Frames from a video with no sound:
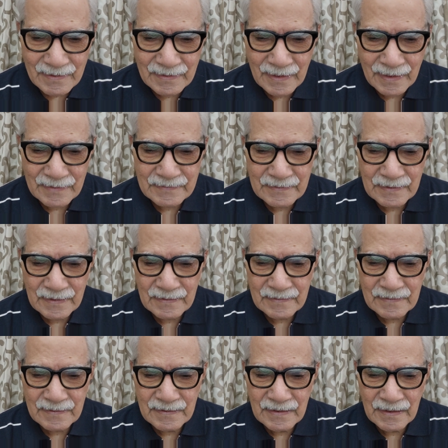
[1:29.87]
Next
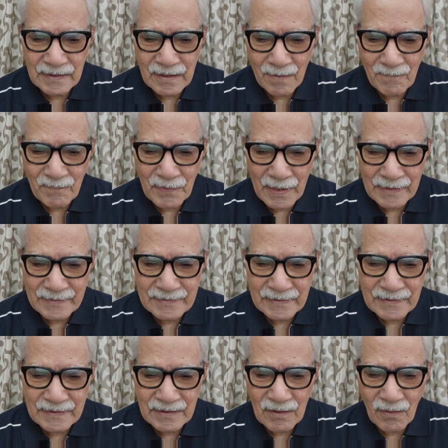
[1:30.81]
is the
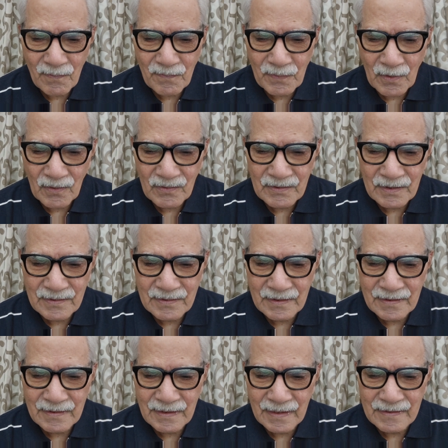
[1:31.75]
complexity of
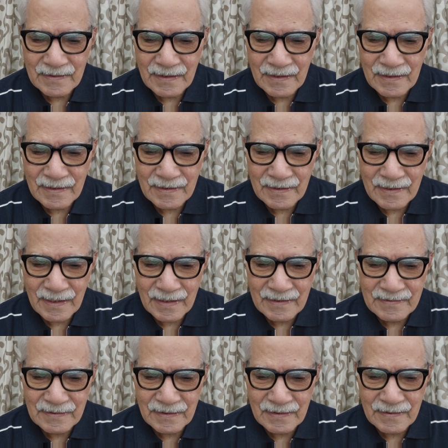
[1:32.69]
processes and their
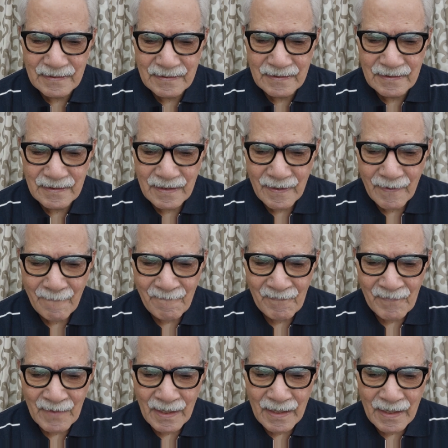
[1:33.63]
interactions.
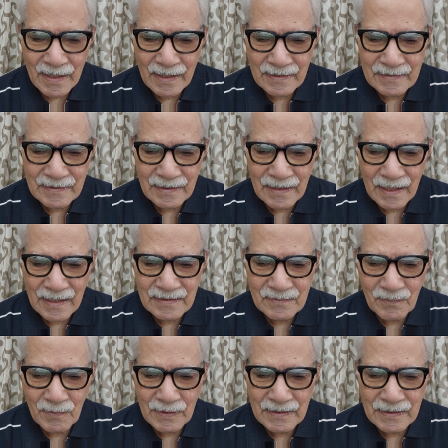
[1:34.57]
And the
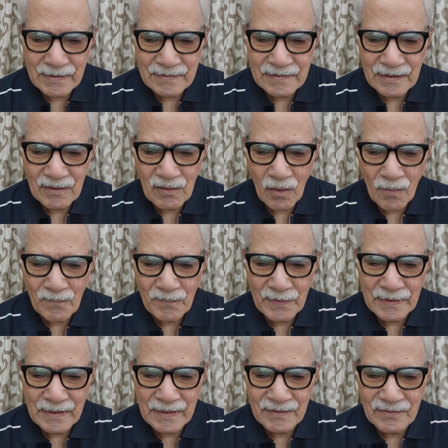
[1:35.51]
last one is the
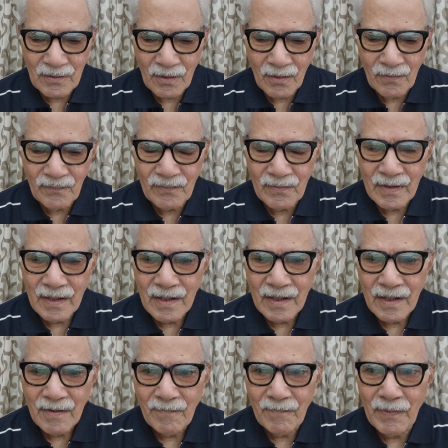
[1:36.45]
competence of
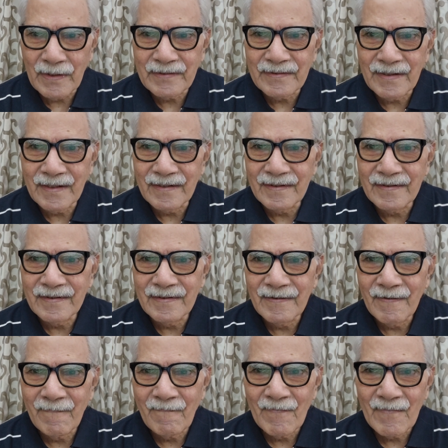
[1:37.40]
persons.
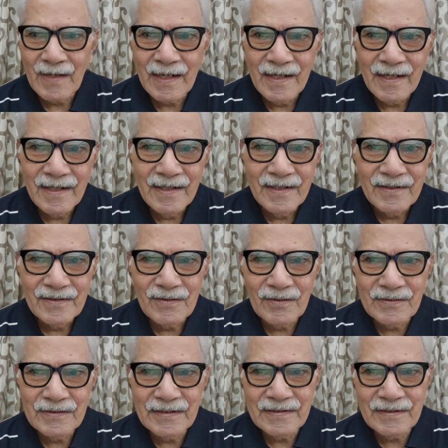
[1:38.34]

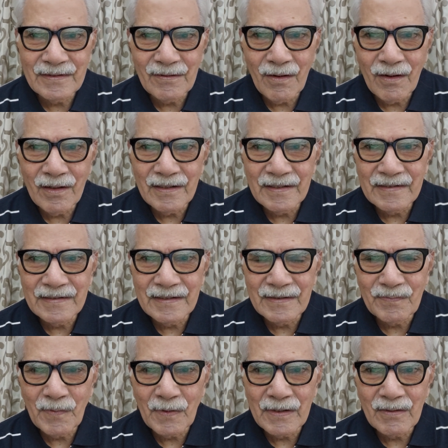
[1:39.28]
So this is all in
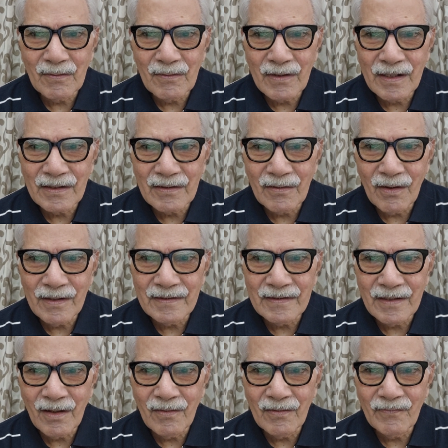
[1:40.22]
this particular clause.
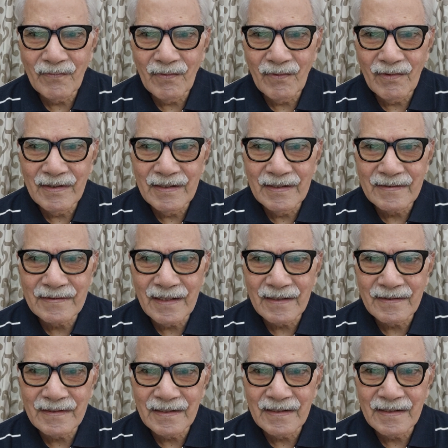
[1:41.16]
Now we will
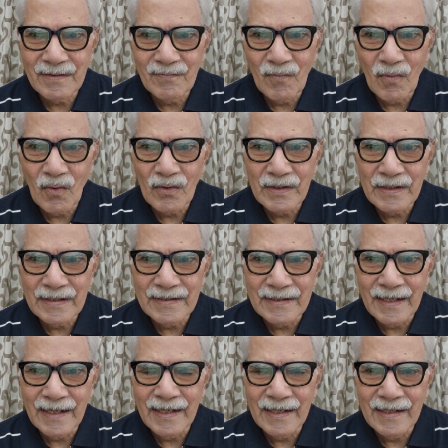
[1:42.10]
discuss it in more
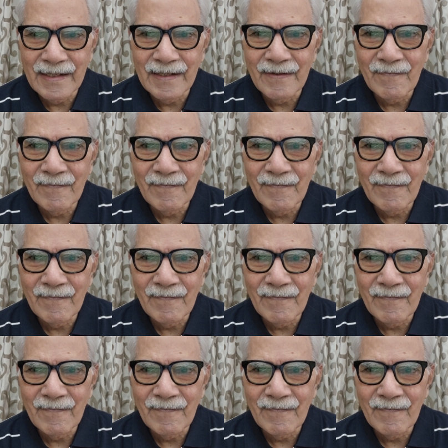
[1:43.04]
detail.